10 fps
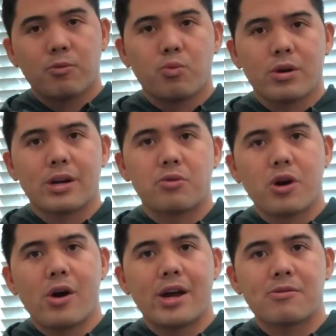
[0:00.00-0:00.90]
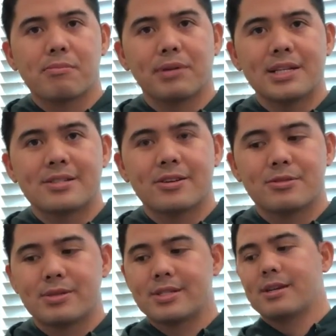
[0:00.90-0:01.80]
we're gonna go ahead and replace those
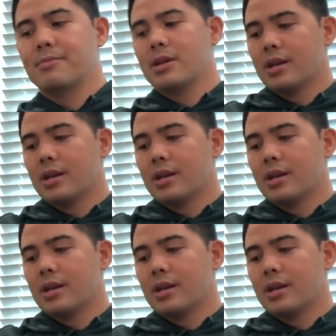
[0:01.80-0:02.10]
with some